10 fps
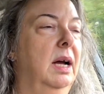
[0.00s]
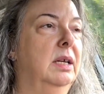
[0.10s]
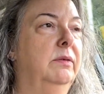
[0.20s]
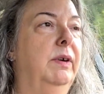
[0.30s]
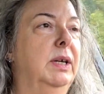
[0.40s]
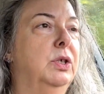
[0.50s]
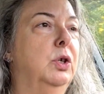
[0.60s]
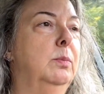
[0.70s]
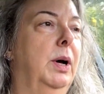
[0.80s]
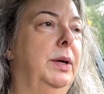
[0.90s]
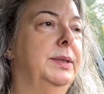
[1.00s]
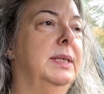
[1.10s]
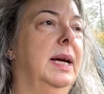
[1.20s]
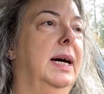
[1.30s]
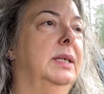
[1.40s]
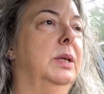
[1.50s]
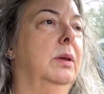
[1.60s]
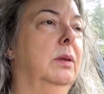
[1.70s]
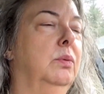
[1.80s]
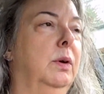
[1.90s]
I did find two balls to add to
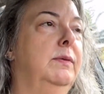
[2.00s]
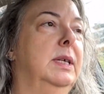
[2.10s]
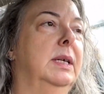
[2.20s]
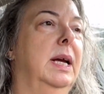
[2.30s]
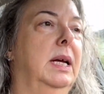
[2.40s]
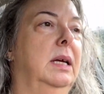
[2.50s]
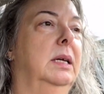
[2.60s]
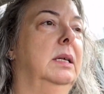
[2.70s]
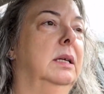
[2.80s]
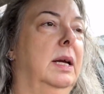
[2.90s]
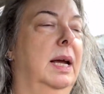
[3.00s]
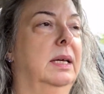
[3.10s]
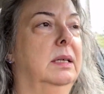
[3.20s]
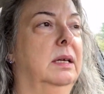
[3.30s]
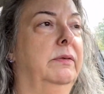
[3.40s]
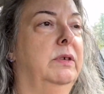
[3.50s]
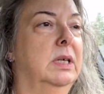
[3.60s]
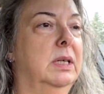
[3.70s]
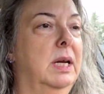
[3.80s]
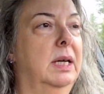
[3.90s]
the thrifted and and
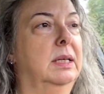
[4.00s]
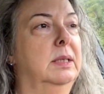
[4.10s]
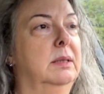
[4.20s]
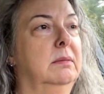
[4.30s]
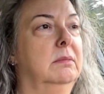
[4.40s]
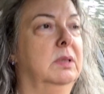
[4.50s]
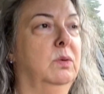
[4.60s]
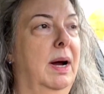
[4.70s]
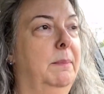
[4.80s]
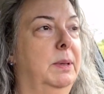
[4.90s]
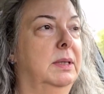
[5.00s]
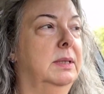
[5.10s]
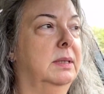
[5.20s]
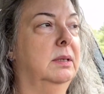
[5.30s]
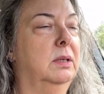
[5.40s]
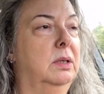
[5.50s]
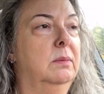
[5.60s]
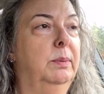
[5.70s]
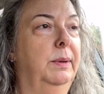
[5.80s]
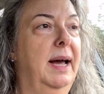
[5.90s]
gifted and scrap bits
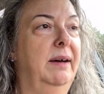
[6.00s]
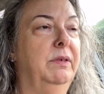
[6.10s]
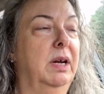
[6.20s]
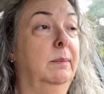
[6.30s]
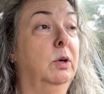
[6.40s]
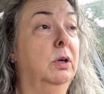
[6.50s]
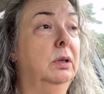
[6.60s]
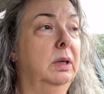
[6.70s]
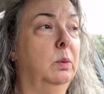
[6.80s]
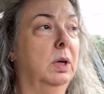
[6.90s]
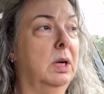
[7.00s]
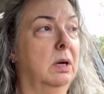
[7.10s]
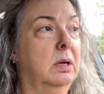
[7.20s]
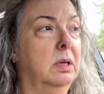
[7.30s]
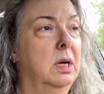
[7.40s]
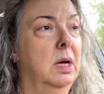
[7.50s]
Afghan I'm currently working on.